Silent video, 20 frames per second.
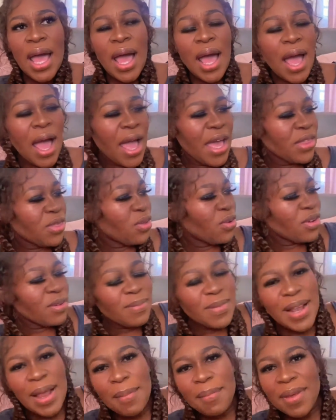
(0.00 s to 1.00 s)
I thought,
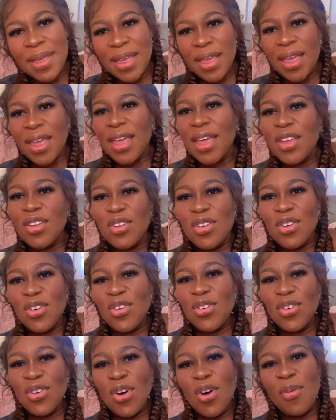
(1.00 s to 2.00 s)
mhlambe, you
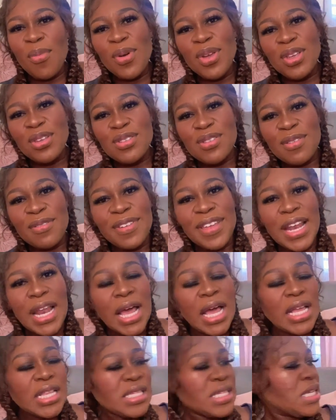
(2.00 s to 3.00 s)
know, omunyuzo feel
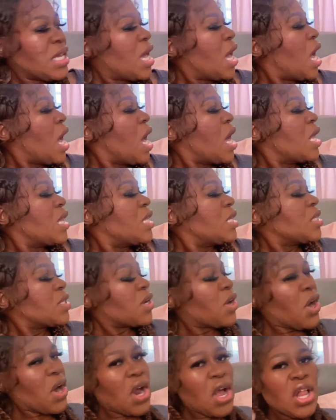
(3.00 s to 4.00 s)
angathi, yeah, this
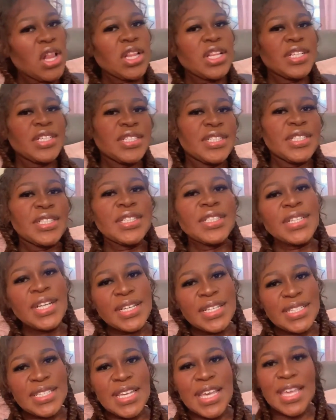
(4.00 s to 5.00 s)
girl
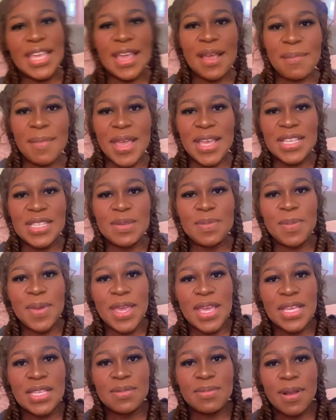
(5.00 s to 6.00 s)
is taking my
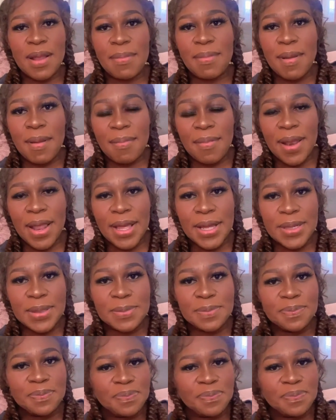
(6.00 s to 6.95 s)
space, blah, blah, blah.